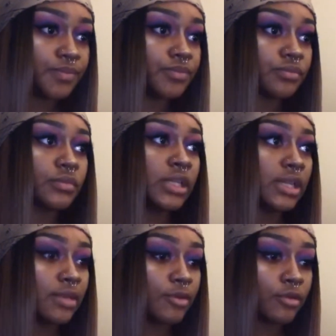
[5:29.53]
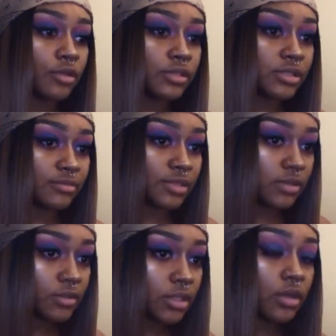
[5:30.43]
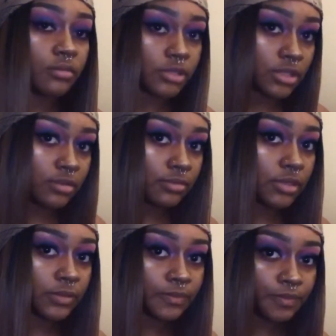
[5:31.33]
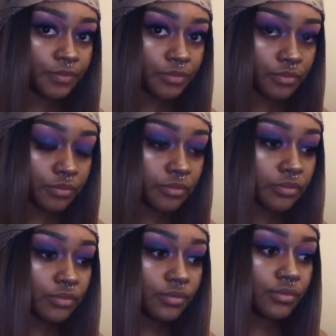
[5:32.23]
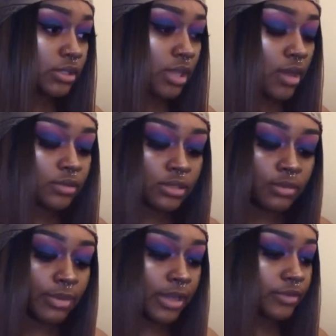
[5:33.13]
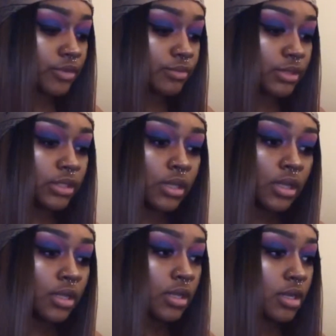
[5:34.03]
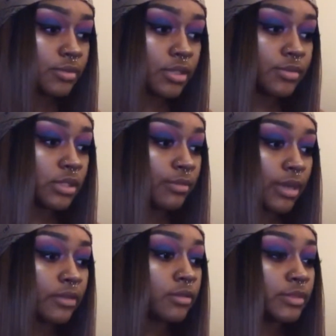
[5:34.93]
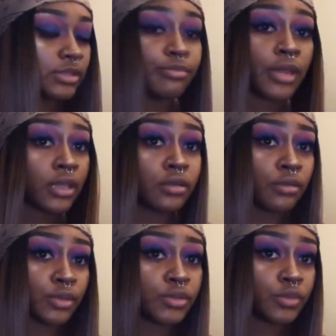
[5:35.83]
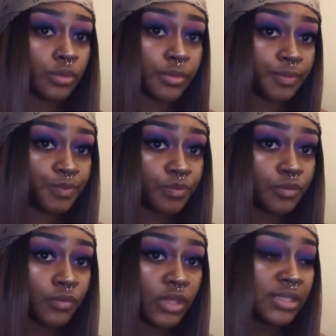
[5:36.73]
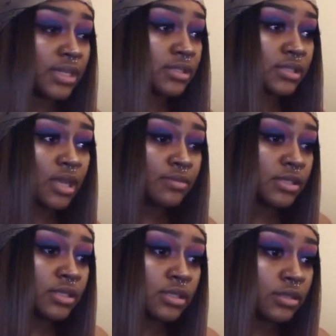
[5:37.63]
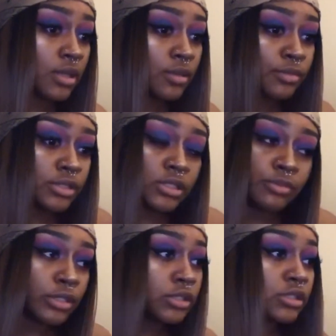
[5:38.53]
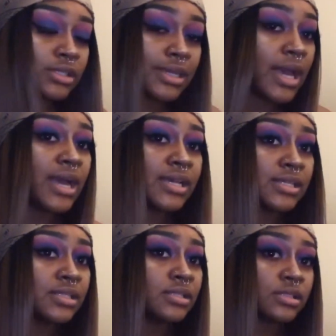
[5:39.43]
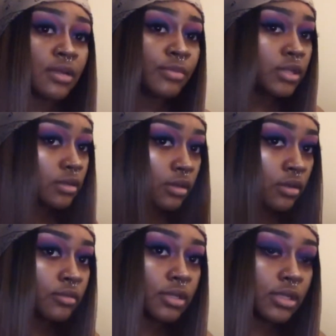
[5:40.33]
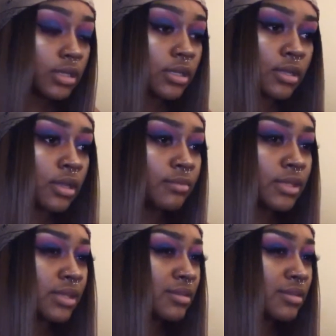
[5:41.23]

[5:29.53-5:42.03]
he came up close to me, he almost hit me. I was in the bathroom. He comes up to the bathroom, he's banging on the door saying, stop sending pussy pictures to guys, stop being a hoe, blah, blah, blah. I'm like,